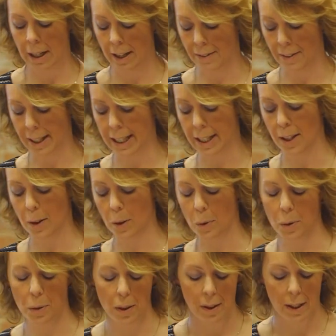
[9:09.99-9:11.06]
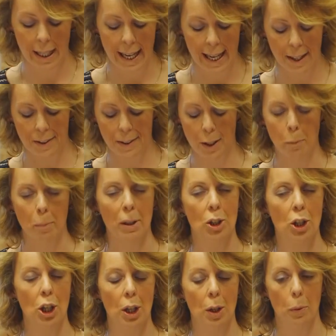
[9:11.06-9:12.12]
if I use the case number
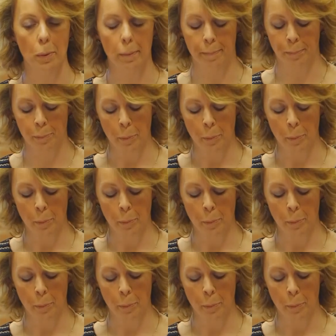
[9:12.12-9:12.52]
2,